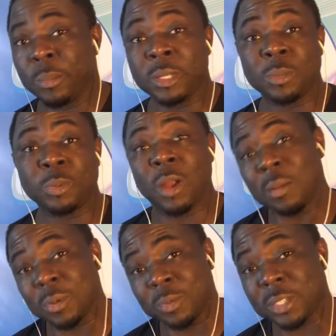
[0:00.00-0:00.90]
but the
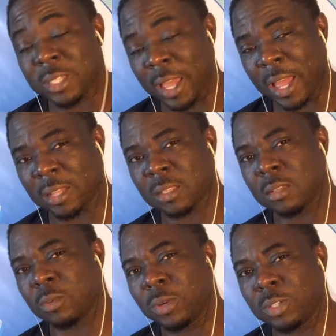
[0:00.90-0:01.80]
problem is that
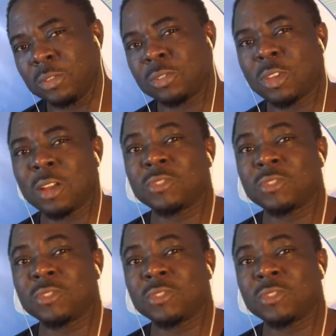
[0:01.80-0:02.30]
when you start